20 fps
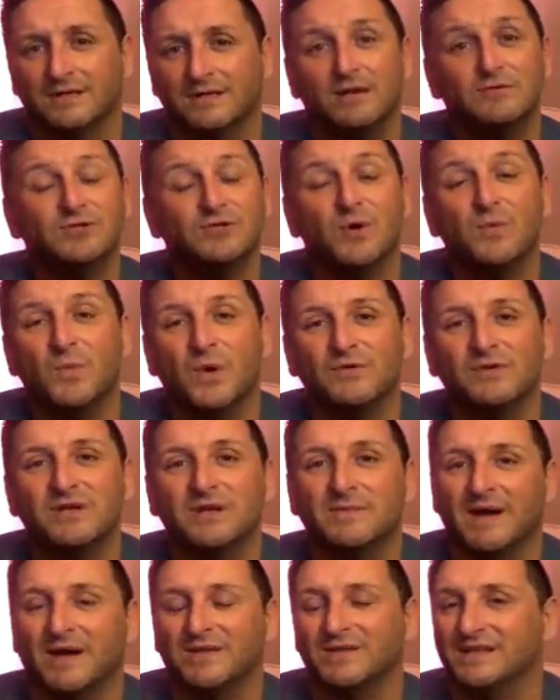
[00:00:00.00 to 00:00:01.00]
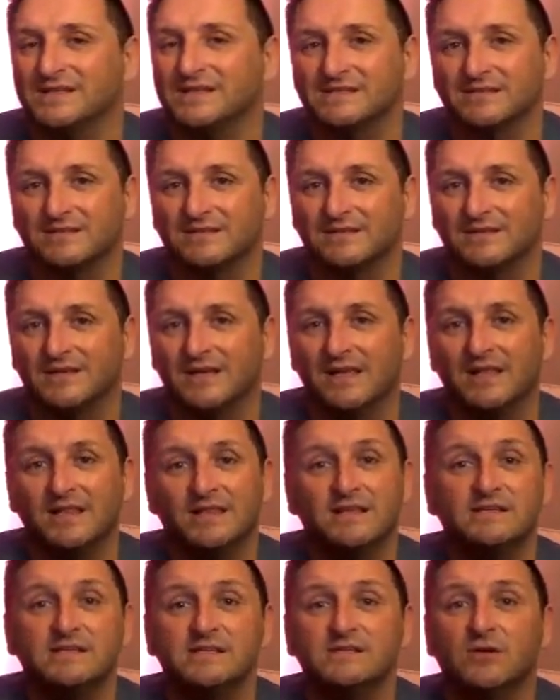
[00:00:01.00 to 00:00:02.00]
Now don't worry about this.
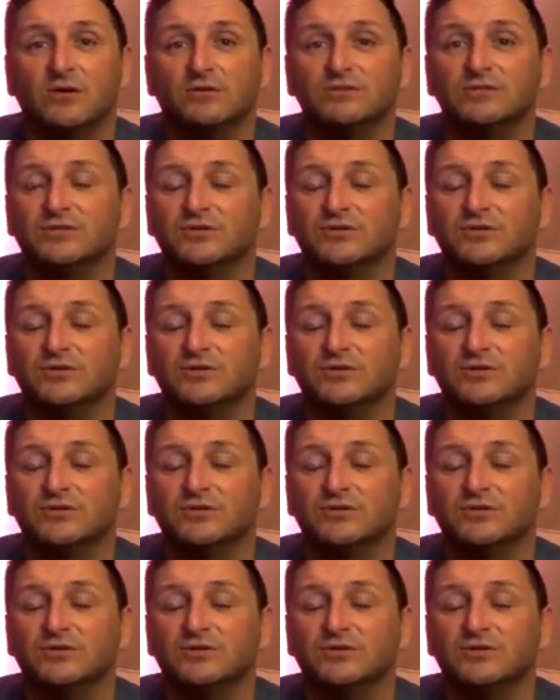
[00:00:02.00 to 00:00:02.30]
This is all